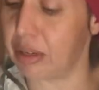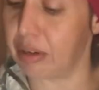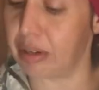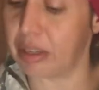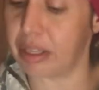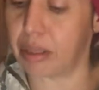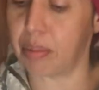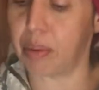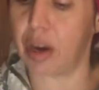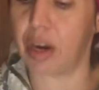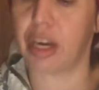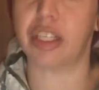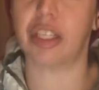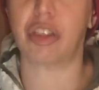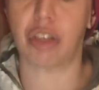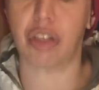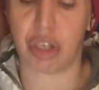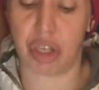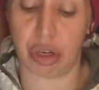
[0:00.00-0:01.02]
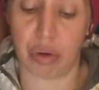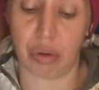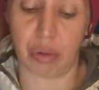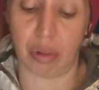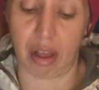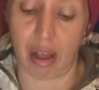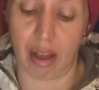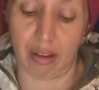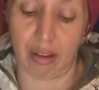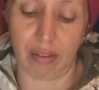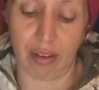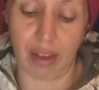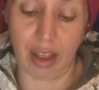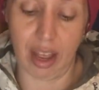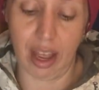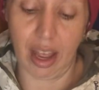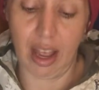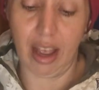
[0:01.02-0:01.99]
to experience true love,
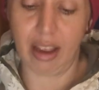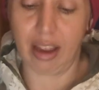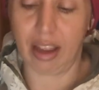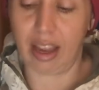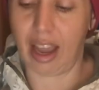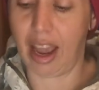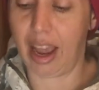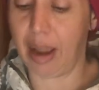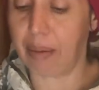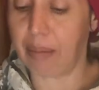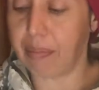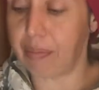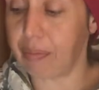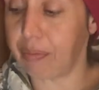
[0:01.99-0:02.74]
okay?